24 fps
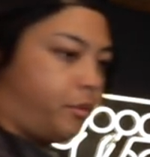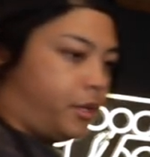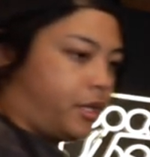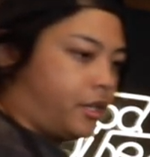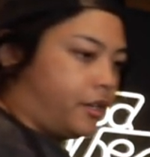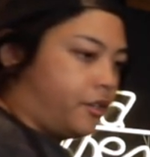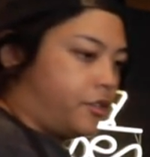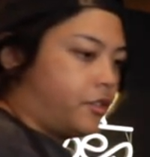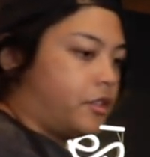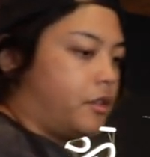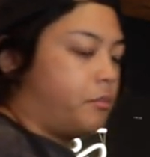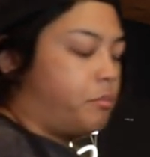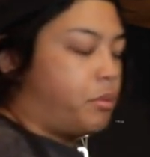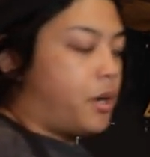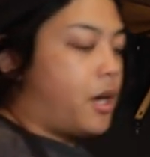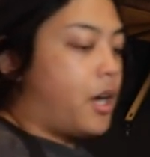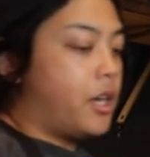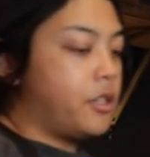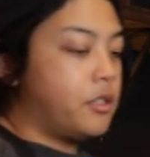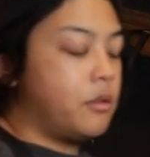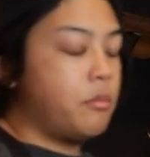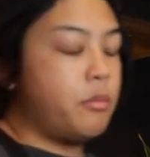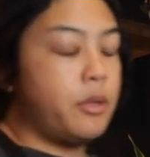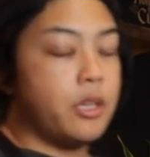because I'm
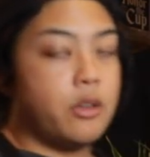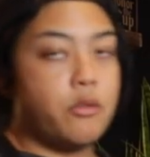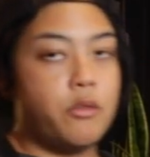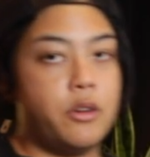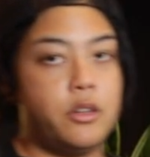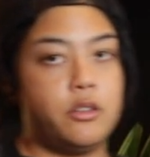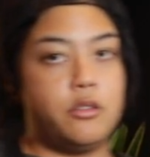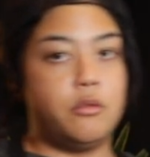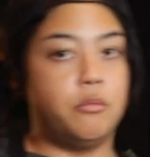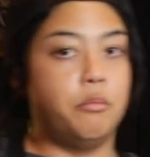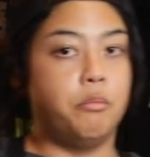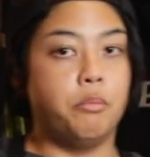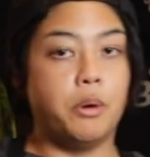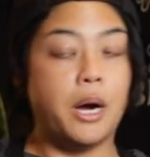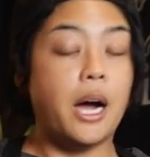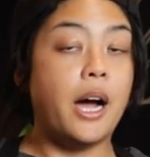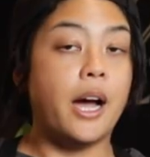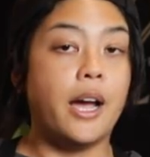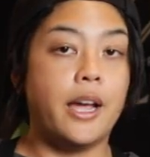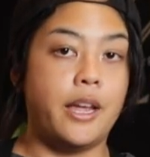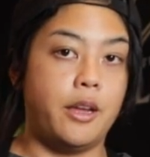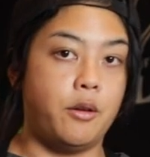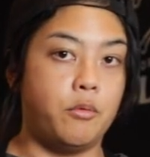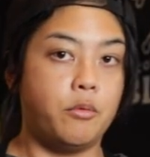possibly going to
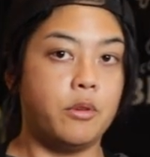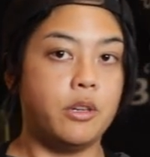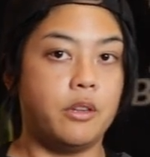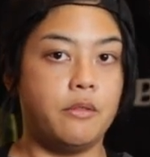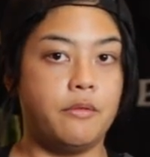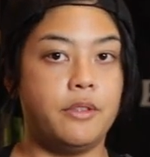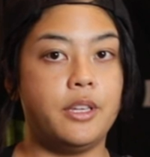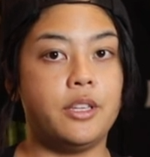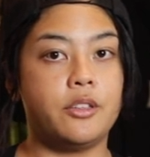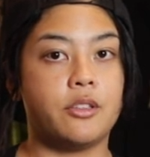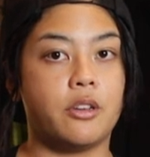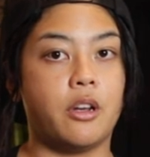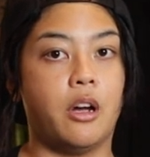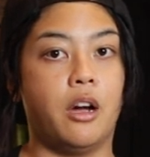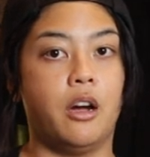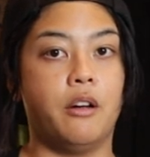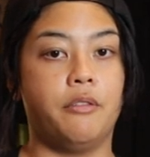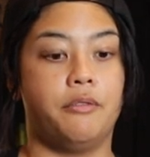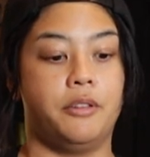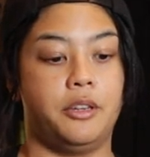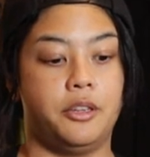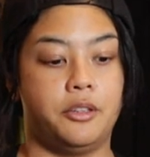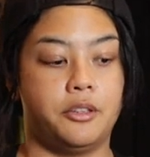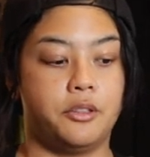buy one of these
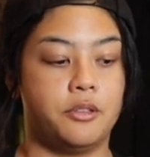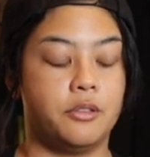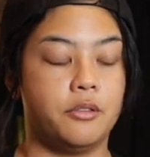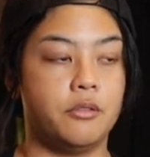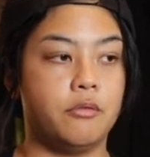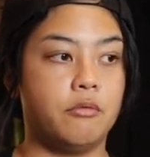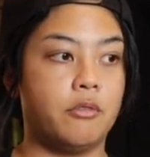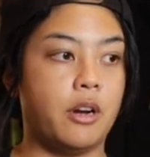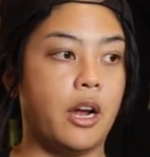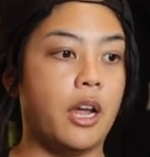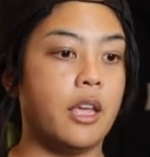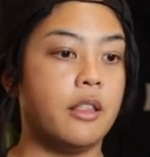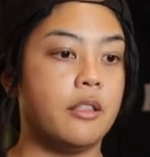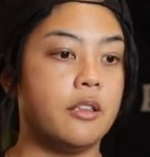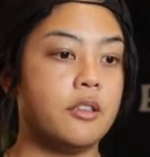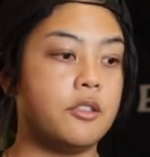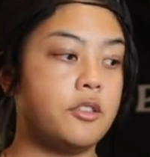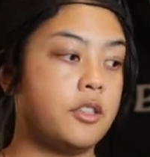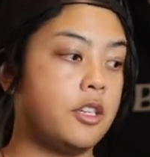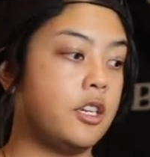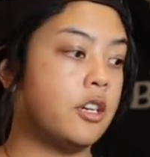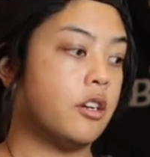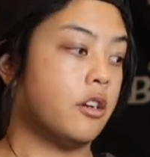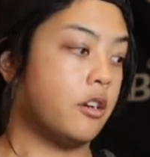coffees, right?
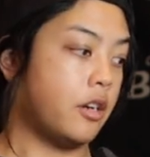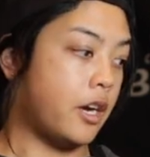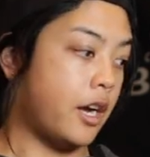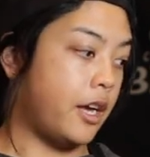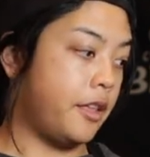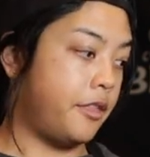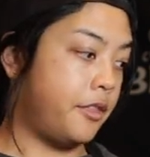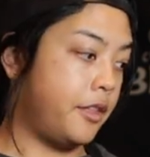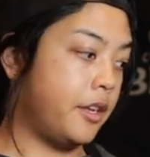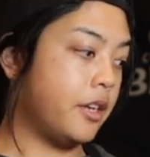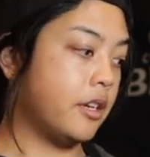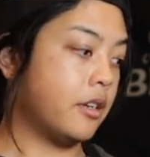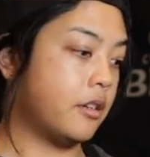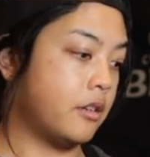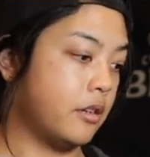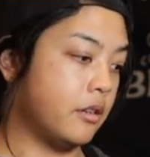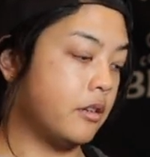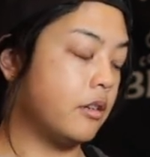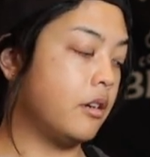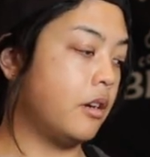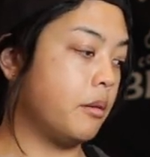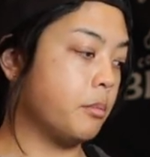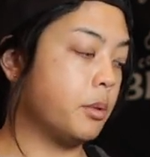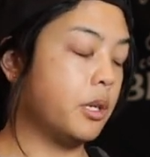This year, I think
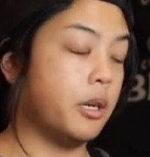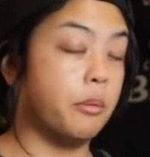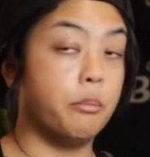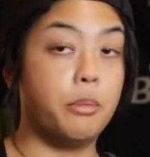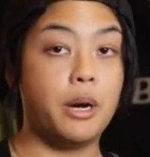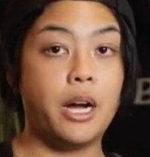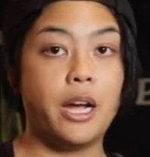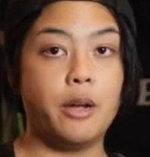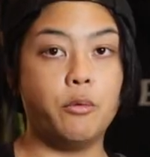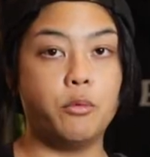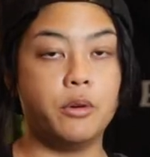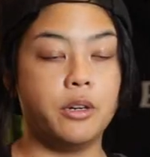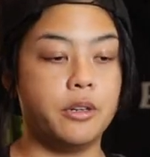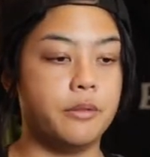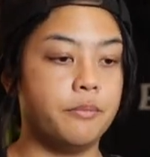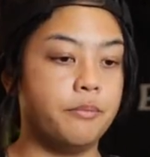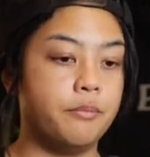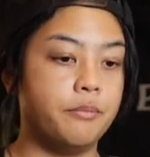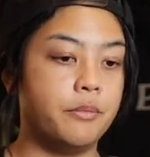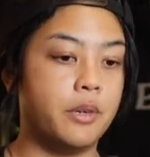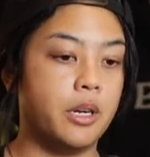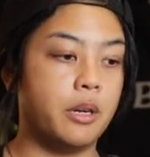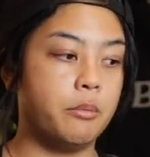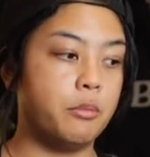I'm going to buy one.
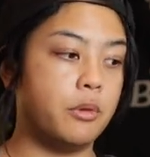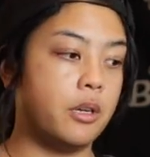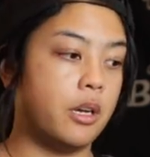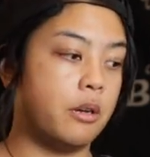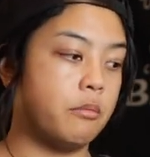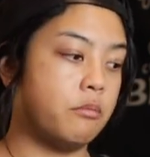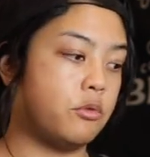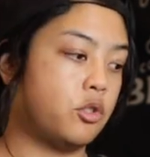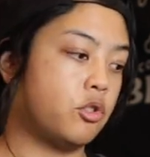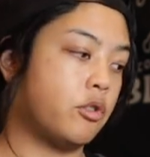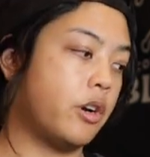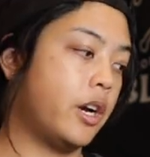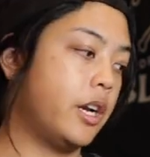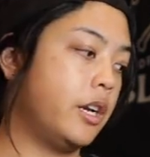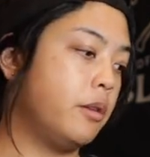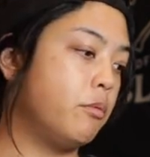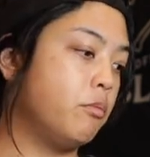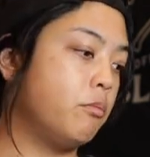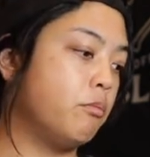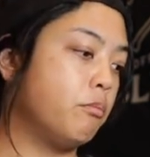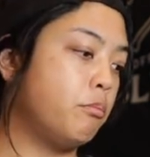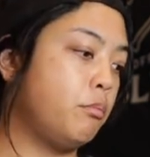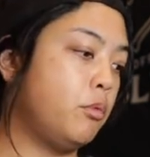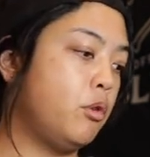I'm, I'm trying to
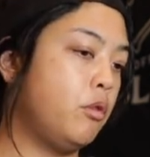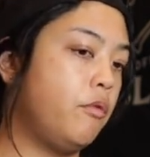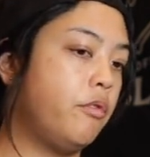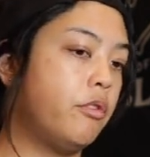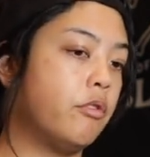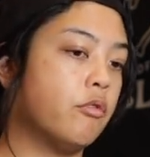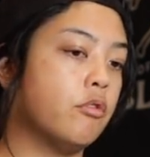move